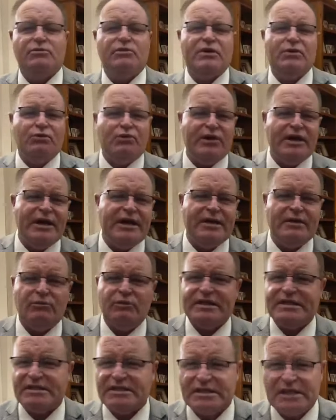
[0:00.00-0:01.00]
And we read
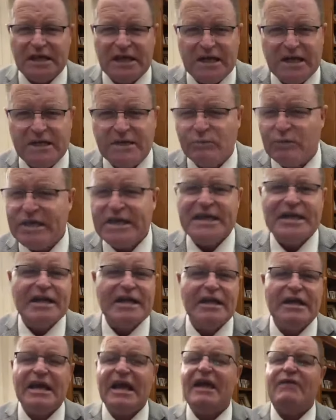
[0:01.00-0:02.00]
and we see and we
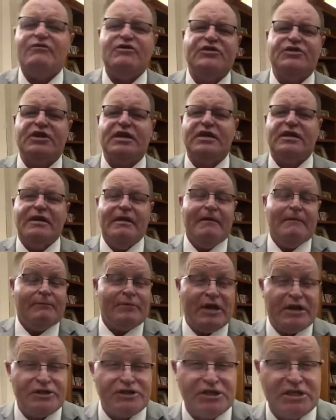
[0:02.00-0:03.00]
hear everything
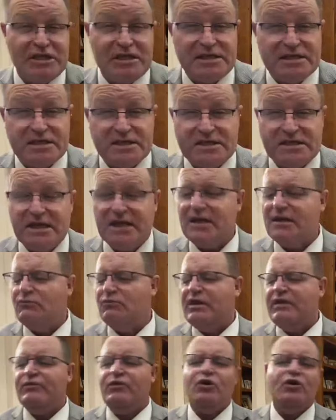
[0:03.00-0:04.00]
that Jesus did.
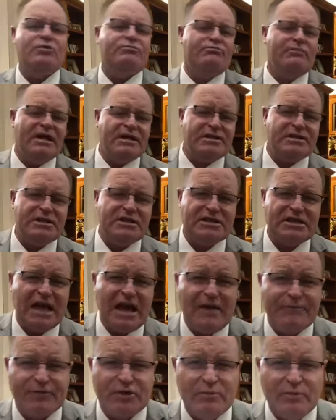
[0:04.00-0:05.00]
And we've heard message
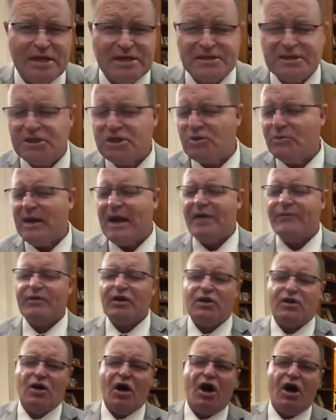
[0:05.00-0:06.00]
after message about
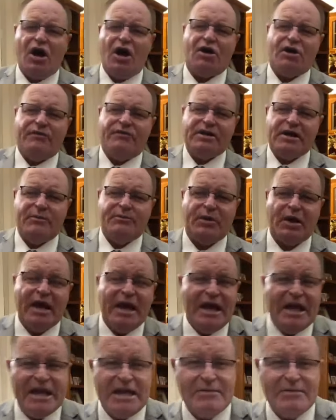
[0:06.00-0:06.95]
the God of the empire.